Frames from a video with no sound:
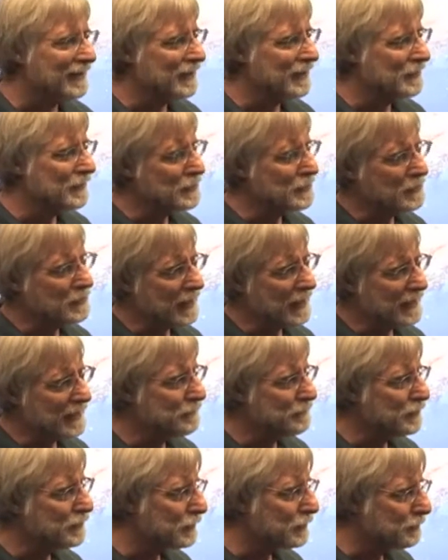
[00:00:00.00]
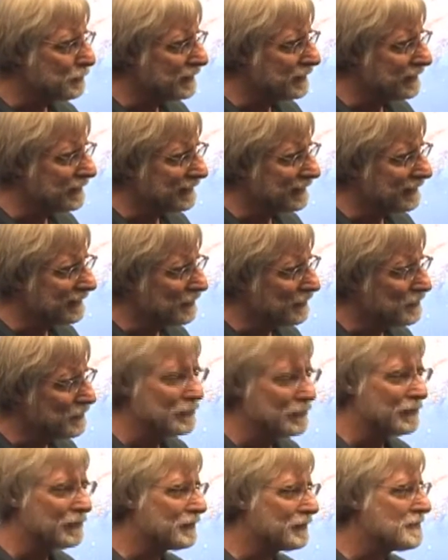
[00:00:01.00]
and, and so I have music playing, and it's
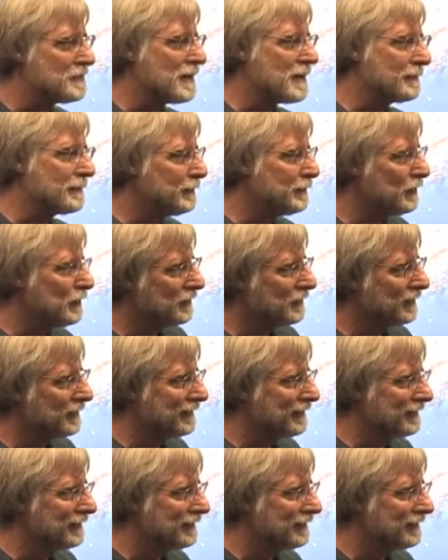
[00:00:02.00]
usually astronomy music,